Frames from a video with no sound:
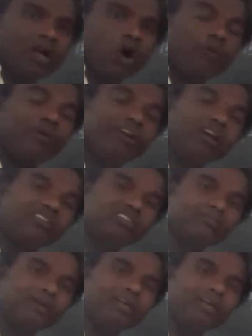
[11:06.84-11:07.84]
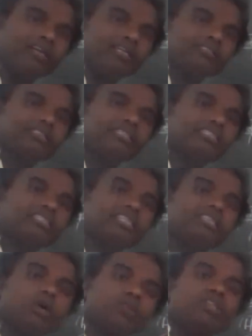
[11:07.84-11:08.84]
How many Daltons?
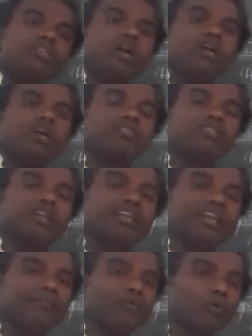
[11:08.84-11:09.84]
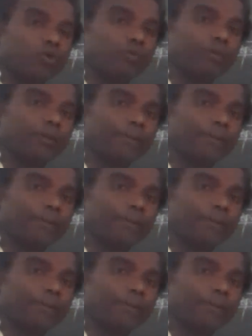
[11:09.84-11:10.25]
60,000 Daltons are there in hemoglobin.